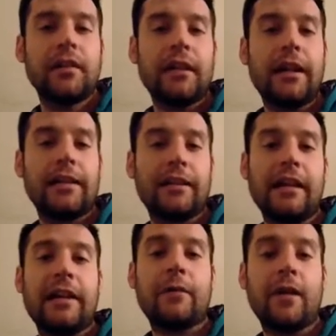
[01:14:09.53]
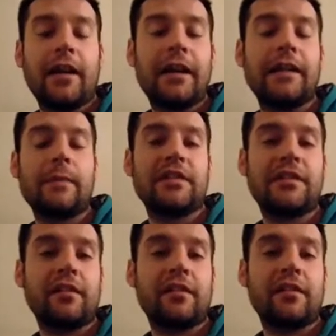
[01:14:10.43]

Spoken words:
Anyway, in the Mysterious